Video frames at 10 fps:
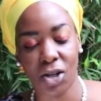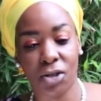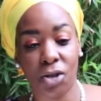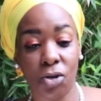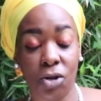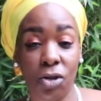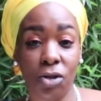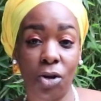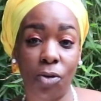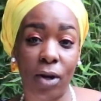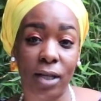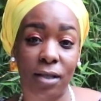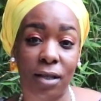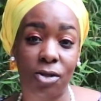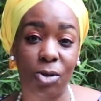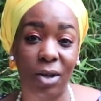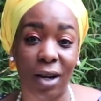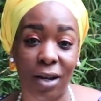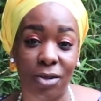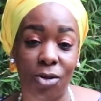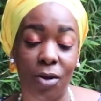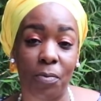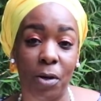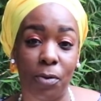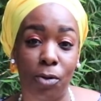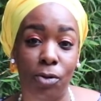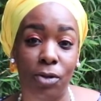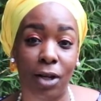So you're racist to the people whose